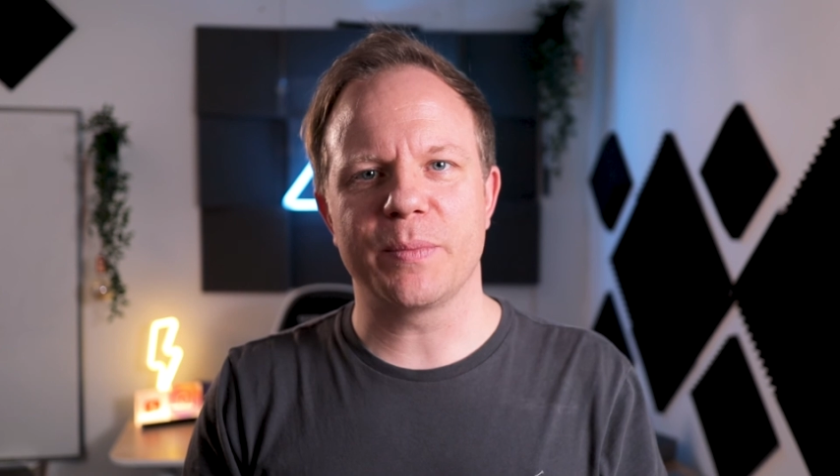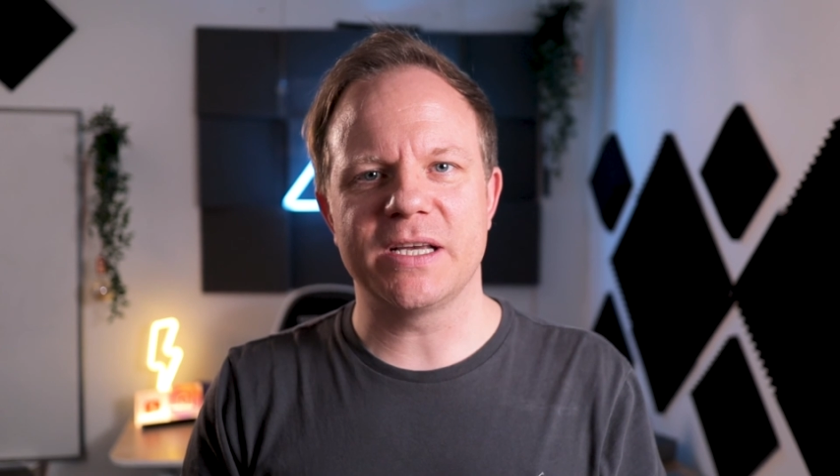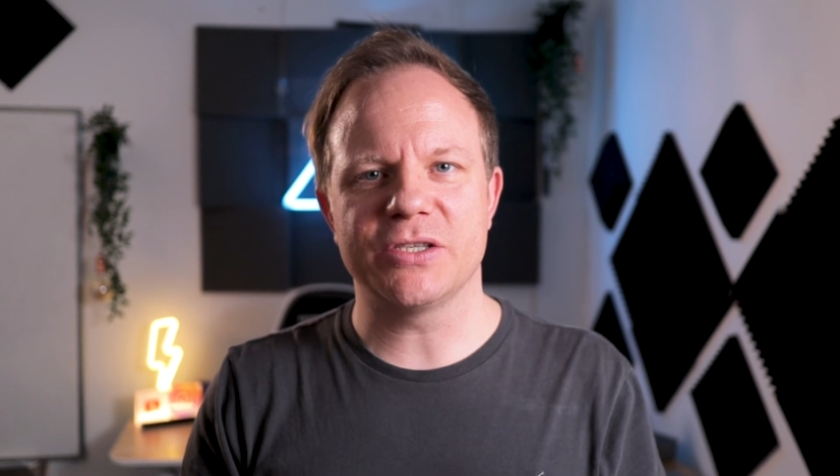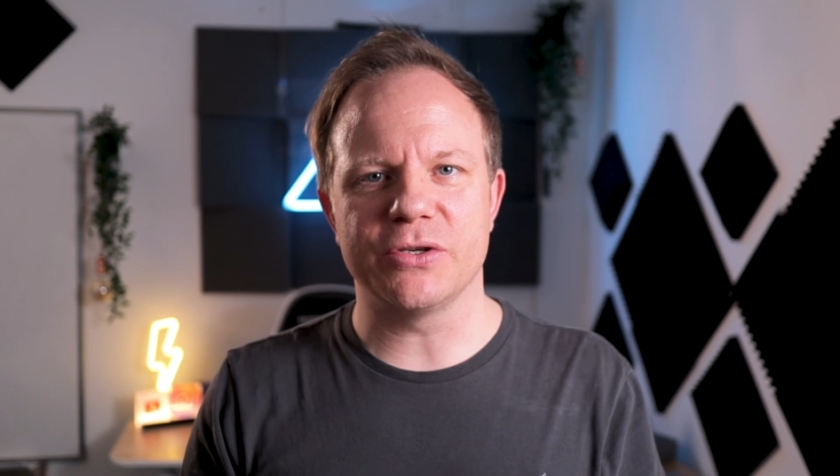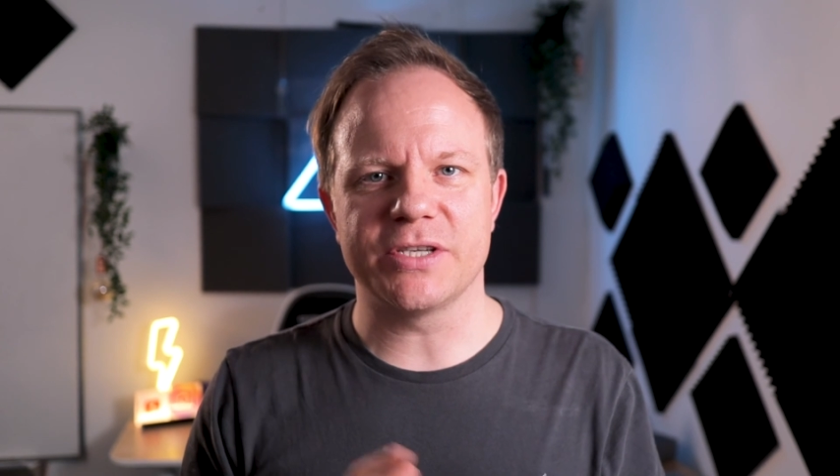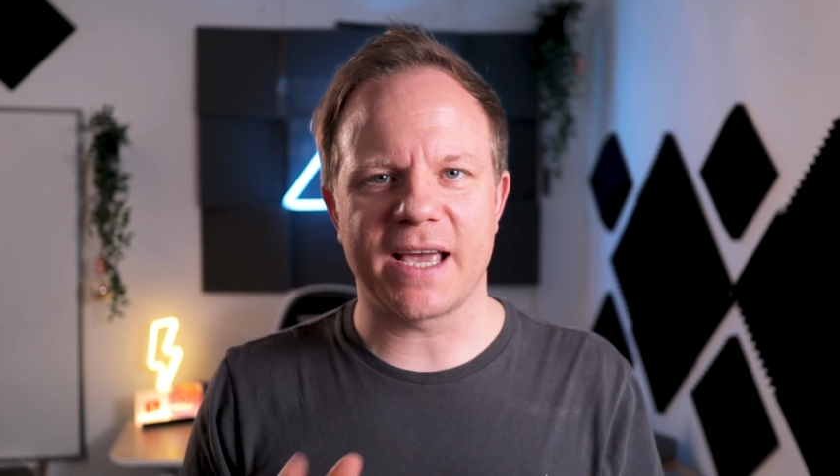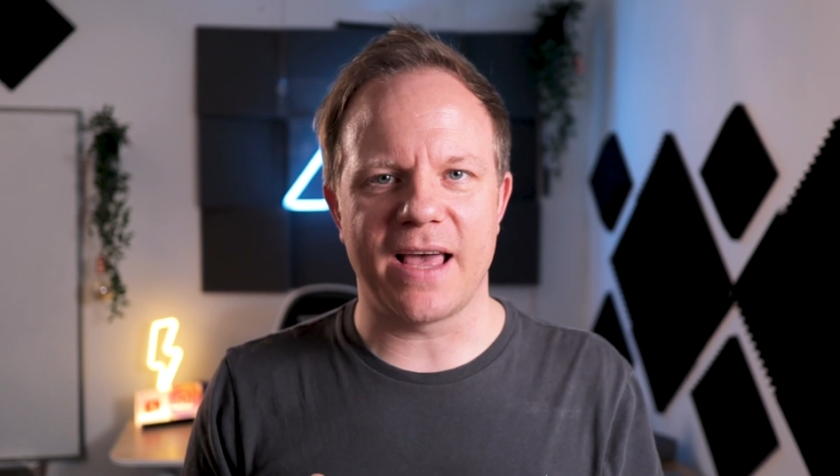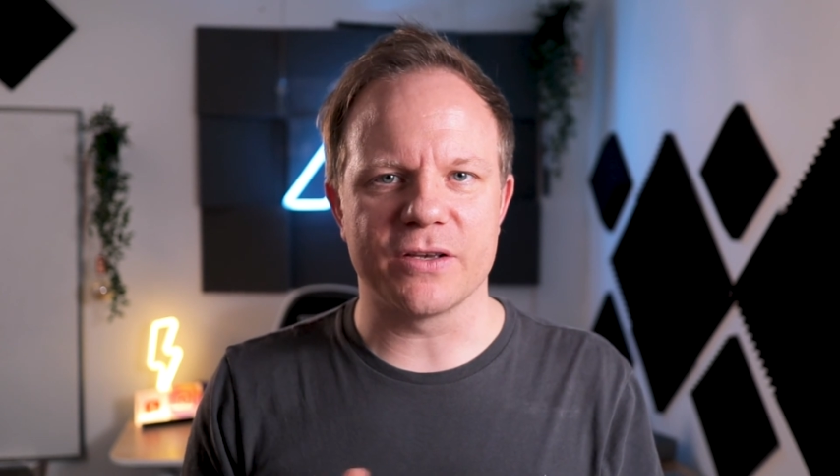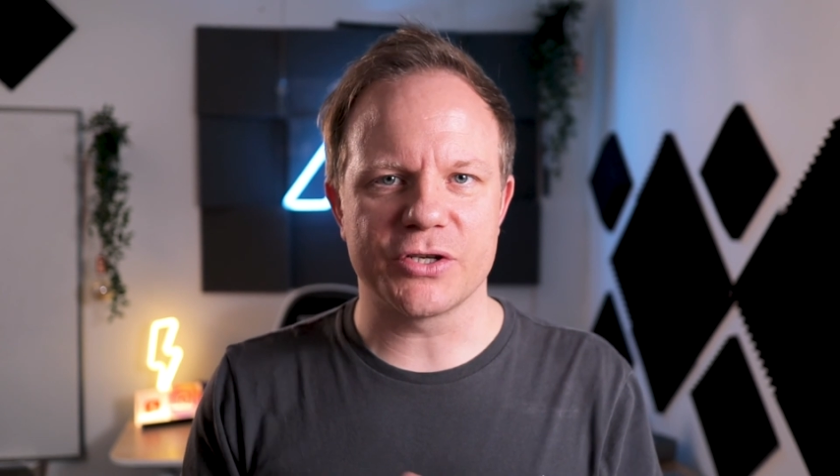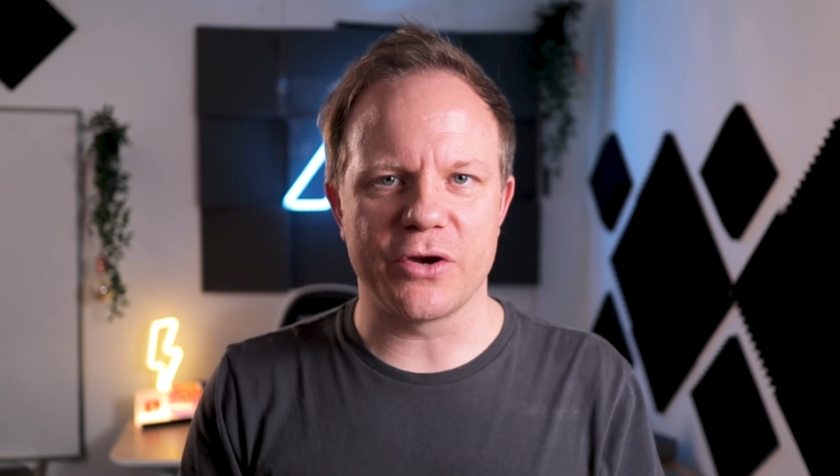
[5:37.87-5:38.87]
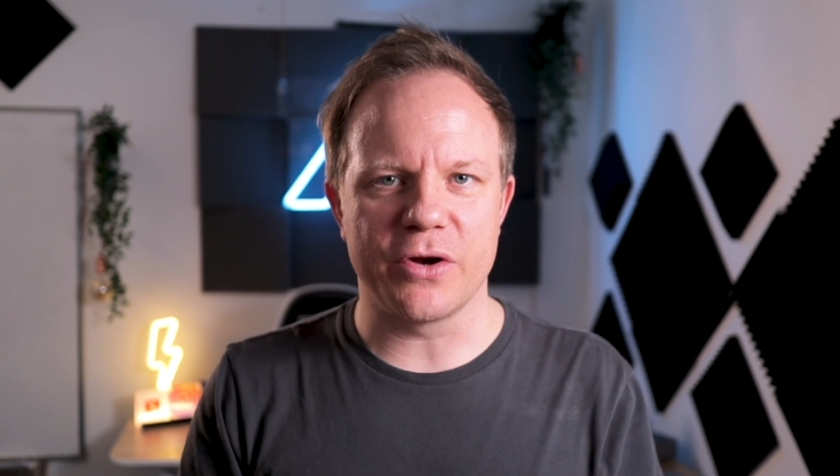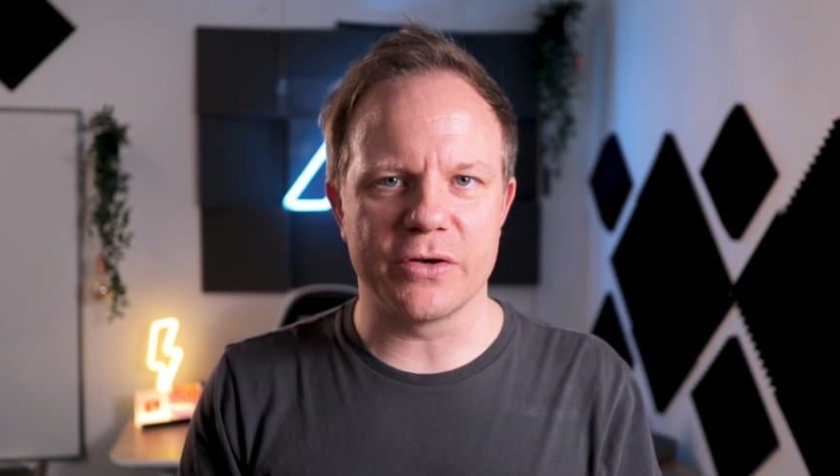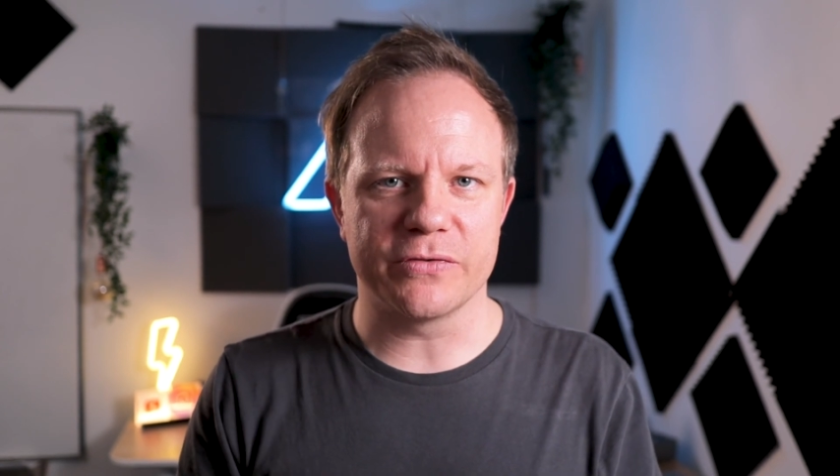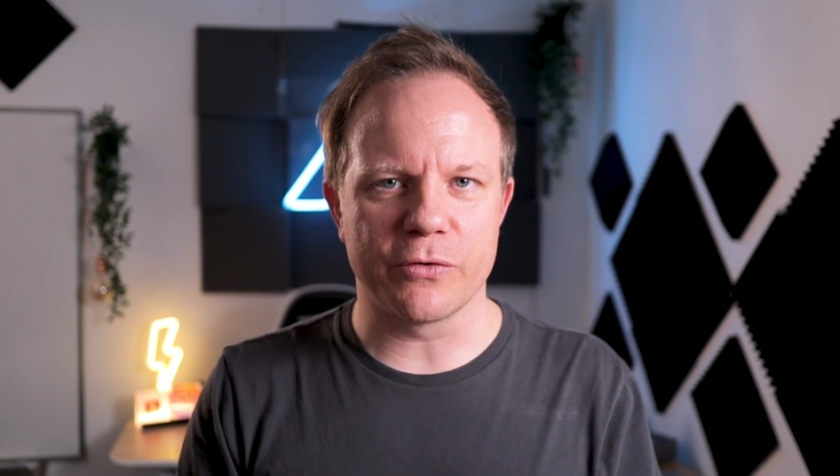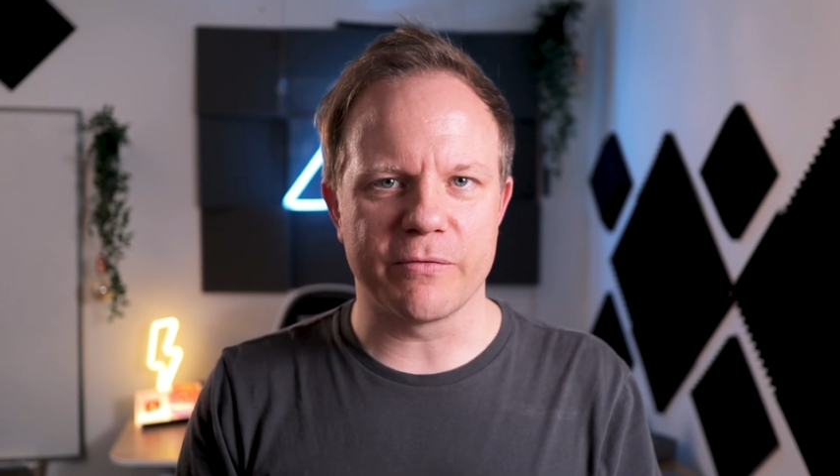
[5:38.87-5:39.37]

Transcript: Please do check out the show notes for